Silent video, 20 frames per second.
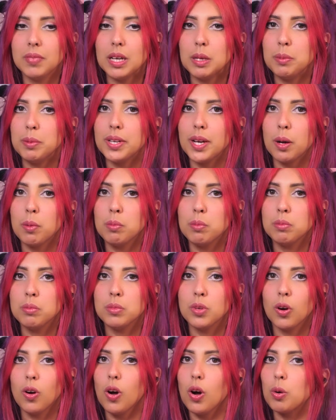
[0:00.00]
Maybe I'm
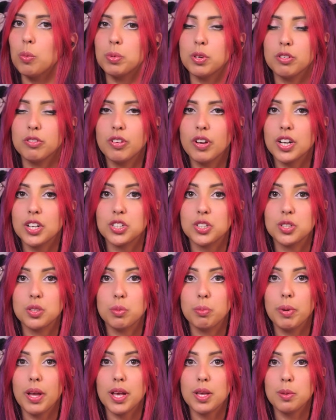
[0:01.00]
not a professional
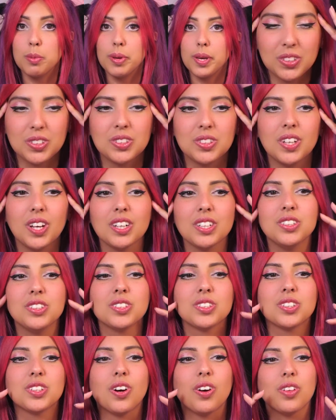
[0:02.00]
baby. I
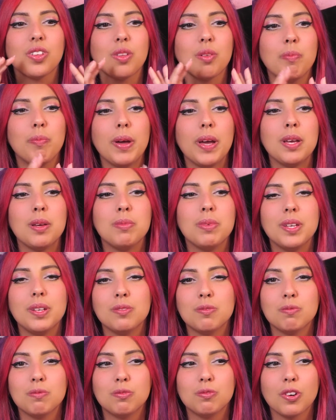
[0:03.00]
just got the baby
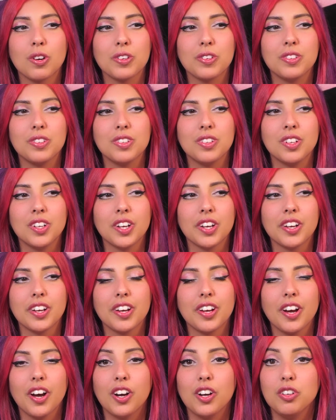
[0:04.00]
run
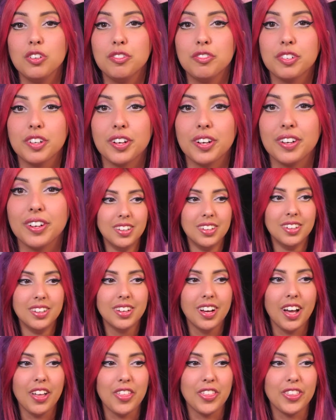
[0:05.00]
over.
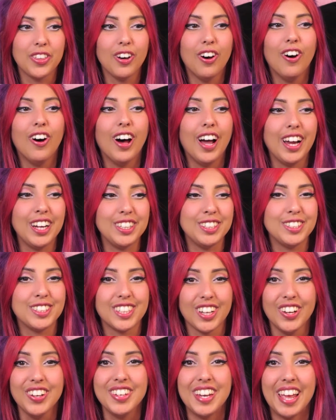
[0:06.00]
I thought I'd
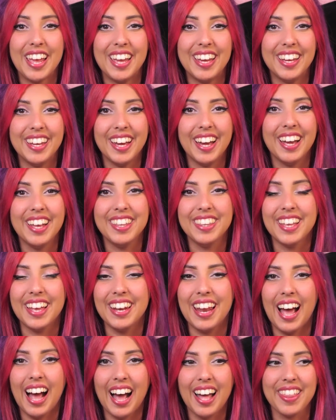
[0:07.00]
done it. And
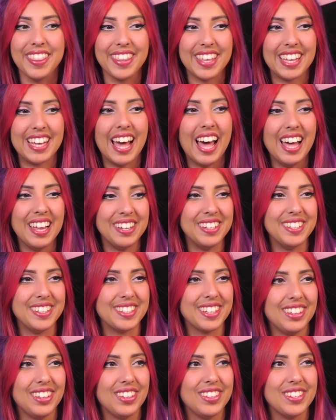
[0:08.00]
then at the
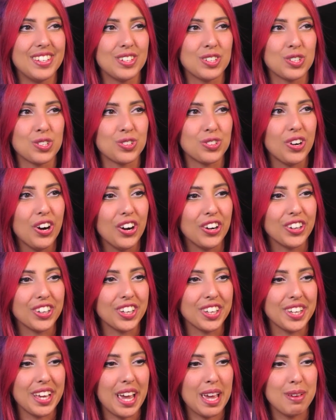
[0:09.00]
end, the truck
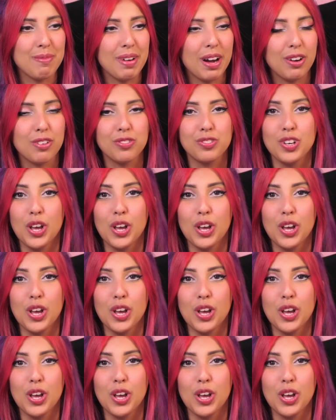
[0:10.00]
came out of